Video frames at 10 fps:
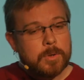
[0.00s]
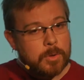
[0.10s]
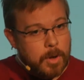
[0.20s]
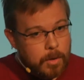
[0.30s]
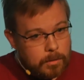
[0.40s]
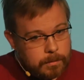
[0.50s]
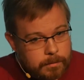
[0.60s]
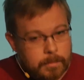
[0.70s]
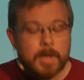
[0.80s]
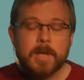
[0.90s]
No,
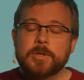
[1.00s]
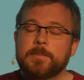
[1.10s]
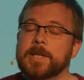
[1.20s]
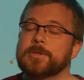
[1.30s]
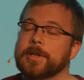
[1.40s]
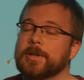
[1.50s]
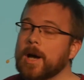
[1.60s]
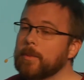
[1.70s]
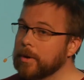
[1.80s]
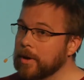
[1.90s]
especially
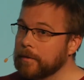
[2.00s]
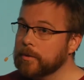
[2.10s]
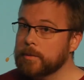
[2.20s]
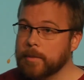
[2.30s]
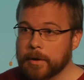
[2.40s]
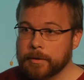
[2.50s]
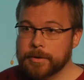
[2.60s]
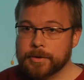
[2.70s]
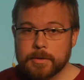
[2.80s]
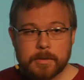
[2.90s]
not when you have good
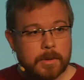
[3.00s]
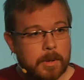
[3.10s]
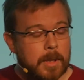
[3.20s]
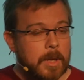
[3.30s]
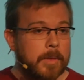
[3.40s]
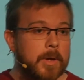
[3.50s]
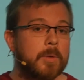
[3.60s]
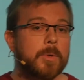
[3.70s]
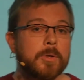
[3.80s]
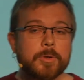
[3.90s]
partners. And
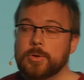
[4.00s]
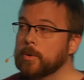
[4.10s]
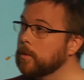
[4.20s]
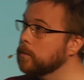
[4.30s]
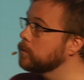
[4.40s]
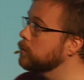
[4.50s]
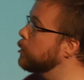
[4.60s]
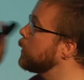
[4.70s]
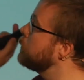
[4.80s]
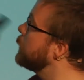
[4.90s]
there we look to
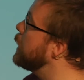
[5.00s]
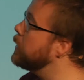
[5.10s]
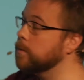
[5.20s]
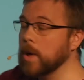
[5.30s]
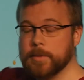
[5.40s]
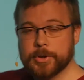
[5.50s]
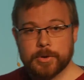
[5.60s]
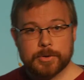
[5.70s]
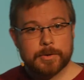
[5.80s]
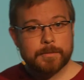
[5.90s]
indie
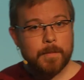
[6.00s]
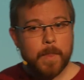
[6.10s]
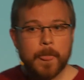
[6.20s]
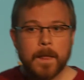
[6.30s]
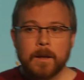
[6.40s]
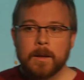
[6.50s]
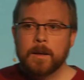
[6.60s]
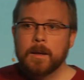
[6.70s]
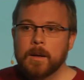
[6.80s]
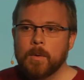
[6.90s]
publishers.
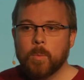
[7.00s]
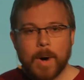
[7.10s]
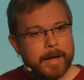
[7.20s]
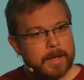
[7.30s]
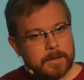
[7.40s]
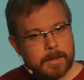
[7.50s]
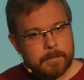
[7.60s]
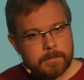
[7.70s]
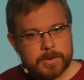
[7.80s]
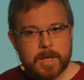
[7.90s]
Why
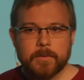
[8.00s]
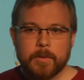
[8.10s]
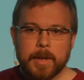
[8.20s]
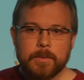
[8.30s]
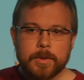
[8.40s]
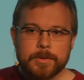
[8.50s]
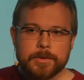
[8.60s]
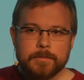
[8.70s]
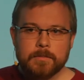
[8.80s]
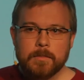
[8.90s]
indie instead of the big
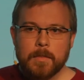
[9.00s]
ones?